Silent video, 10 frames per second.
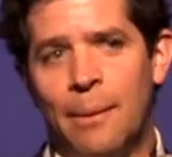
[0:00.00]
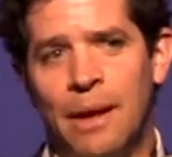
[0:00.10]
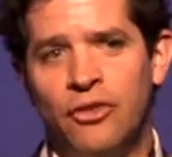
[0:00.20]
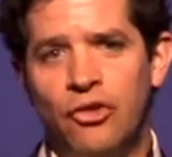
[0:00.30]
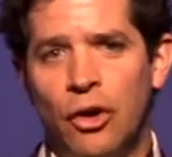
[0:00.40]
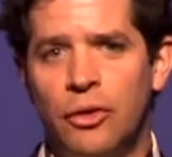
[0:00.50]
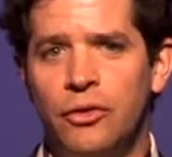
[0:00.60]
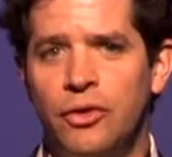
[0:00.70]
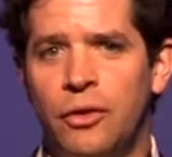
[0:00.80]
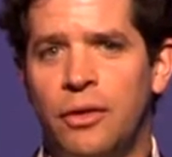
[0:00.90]
It
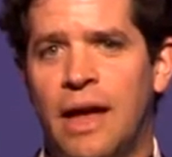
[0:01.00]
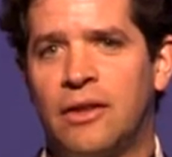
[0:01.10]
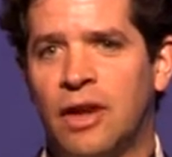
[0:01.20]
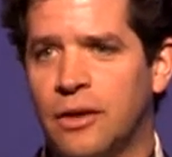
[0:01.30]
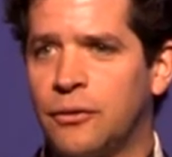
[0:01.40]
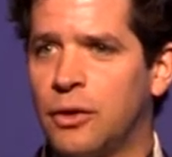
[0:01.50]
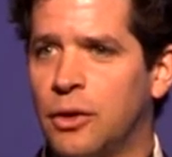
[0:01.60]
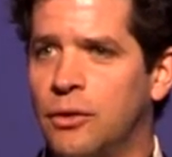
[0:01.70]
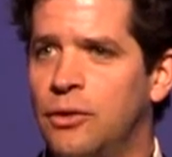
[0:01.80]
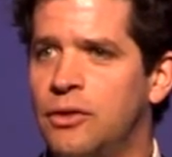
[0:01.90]
shows you that data
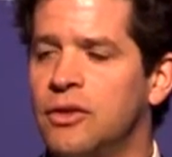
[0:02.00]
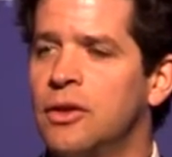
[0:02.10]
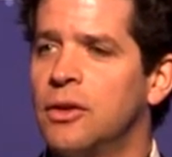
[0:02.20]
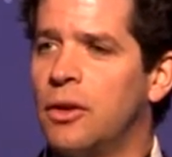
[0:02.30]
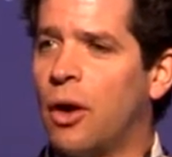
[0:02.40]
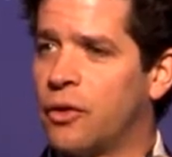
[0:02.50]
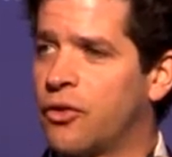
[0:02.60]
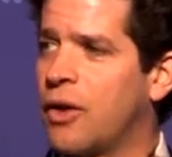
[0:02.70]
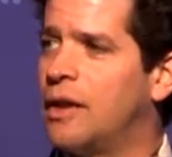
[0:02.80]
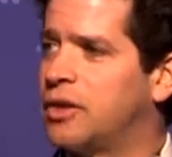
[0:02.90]
flows on the
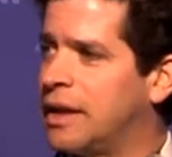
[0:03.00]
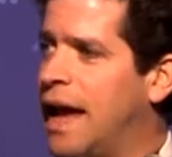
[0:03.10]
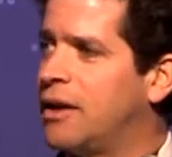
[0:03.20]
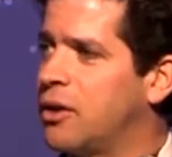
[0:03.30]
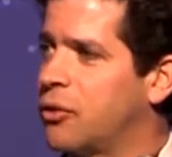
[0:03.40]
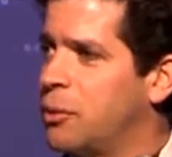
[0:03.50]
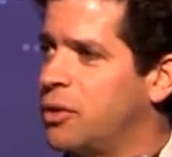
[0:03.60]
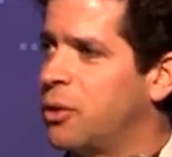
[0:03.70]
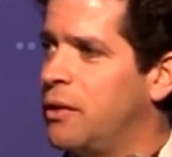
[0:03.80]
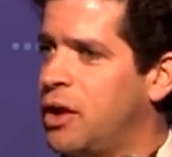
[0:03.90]
transatlantic route
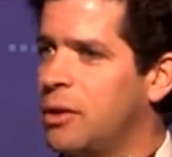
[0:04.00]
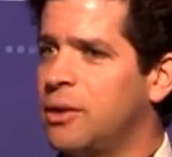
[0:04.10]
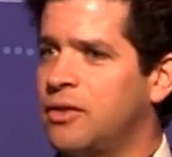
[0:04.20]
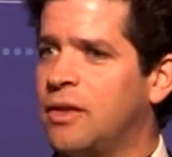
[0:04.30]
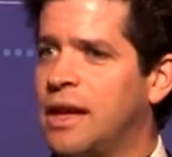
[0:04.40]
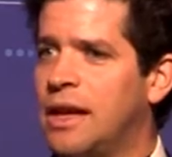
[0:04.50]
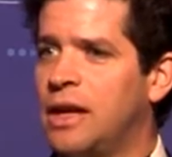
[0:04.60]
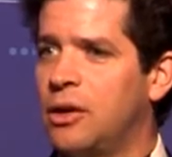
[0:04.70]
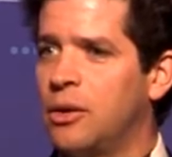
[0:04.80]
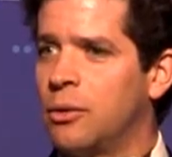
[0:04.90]
between the US and the
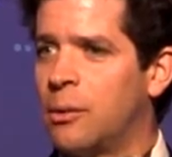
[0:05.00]
EU are